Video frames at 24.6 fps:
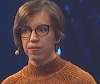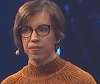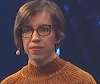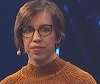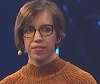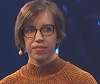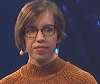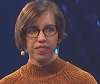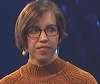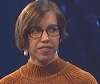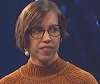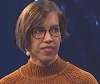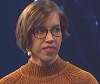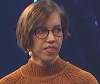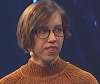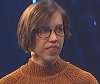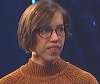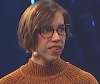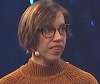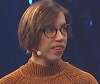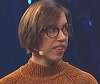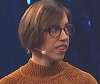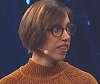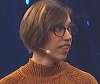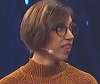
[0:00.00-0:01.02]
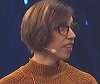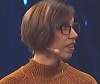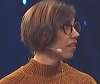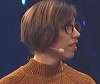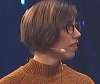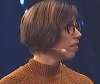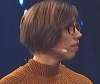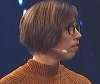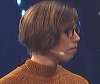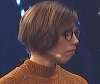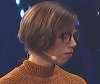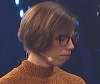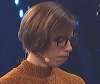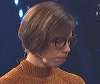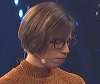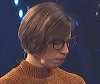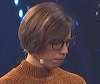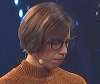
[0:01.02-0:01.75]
(silence)